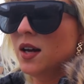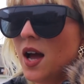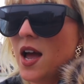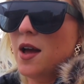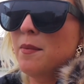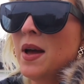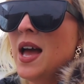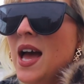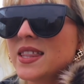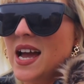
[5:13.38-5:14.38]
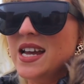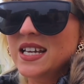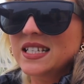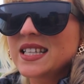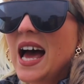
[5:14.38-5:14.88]
that
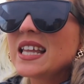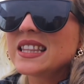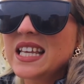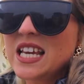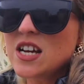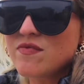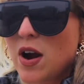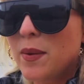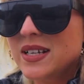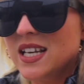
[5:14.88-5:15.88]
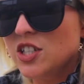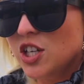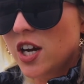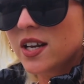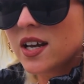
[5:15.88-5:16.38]
is that the railway
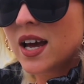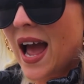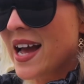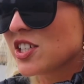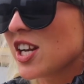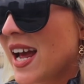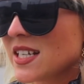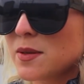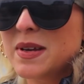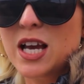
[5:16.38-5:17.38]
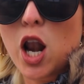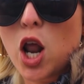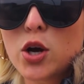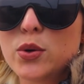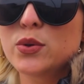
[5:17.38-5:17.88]
station actually had to be
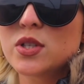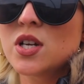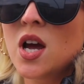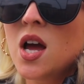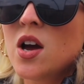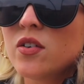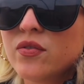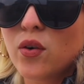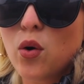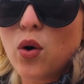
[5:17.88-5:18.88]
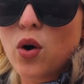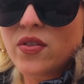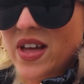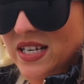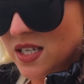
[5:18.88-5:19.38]
closed for
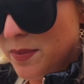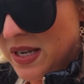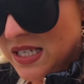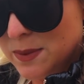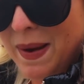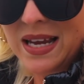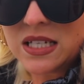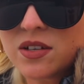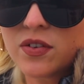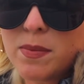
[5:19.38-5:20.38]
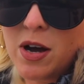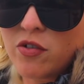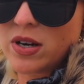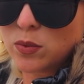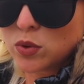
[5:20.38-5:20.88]
there to be space for the
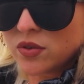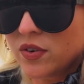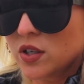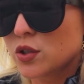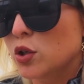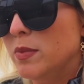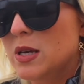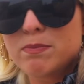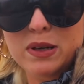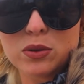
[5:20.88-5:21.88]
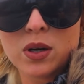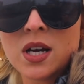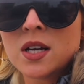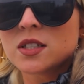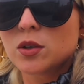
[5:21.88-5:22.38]
Belgrade waterfront to be built.
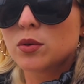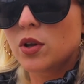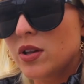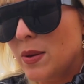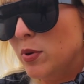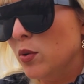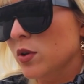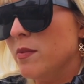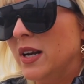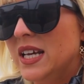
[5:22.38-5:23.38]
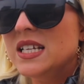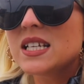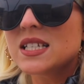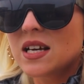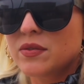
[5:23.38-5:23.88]
So although they put all the money
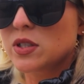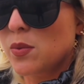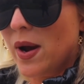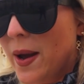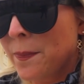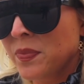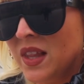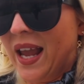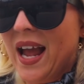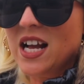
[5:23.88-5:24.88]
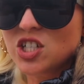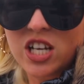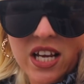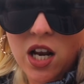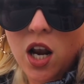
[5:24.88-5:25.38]
into Sava Square, they
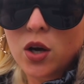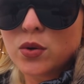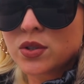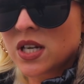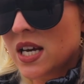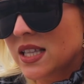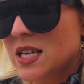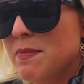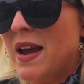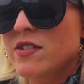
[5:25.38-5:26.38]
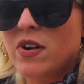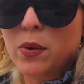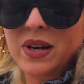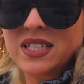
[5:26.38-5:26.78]
actually closed the main railway